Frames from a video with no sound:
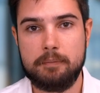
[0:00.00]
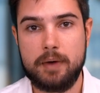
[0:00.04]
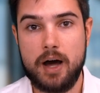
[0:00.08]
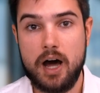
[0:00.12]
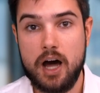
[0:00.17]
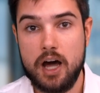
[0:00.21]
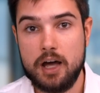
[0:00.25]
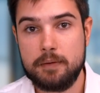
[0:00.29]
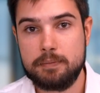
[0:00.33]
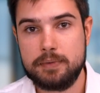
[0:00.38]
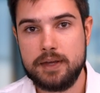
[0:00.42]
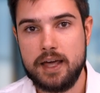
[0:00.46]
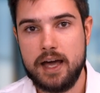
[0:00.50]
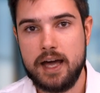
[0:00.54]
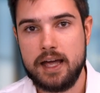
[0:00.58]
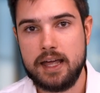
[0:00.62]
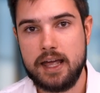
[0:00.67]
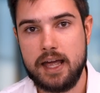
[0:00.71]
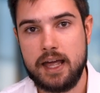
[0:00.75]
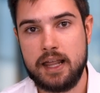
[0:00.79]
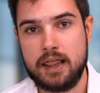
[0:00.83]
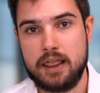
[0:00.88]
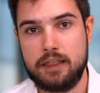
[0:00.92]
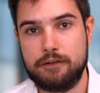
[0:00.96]

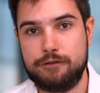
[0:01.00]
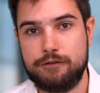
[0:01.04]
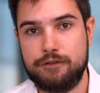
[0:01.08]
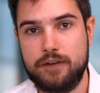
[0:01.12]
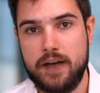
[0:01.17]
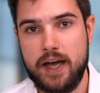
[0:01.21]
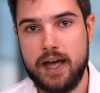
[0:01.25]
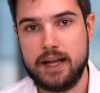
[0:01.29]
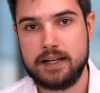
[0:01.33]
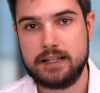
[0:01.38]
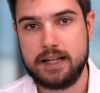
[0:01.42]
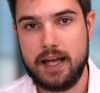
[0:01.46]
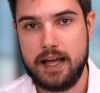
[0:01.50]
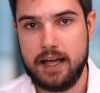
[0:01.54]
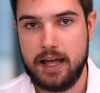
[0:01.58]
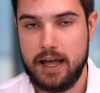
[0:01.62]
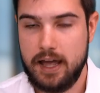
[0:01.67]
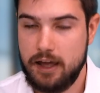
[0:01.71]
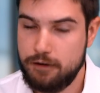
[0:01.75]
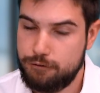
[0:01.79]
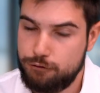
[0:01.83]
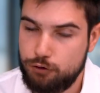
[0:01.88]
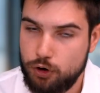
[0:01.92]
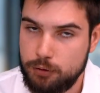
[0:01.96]
IBA and the Fed,
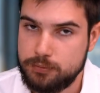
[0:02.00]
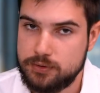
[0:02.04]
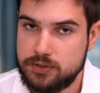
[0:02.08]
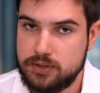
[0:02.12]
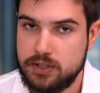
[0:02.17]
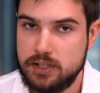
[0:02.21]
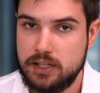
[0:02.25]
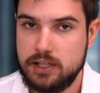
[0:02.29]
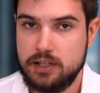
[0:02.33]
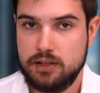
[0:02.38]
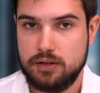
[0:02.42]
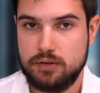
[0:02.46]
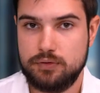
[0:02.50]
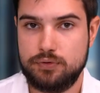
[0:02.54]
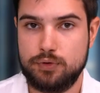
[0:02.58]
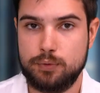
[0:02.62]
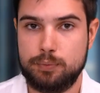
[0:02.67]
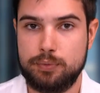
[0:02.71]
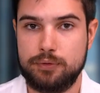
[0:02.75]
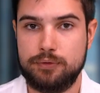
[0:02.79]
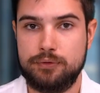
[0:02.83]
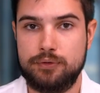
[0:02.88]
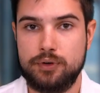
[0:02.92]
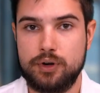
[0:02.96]
FOMC if you
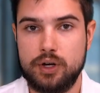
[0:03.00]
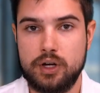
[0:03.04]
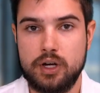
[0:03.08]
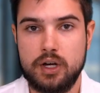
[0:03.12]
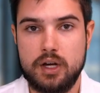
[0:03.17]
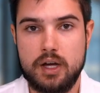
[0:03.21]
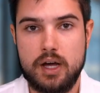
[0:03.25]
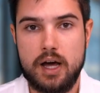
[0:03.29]
prefer,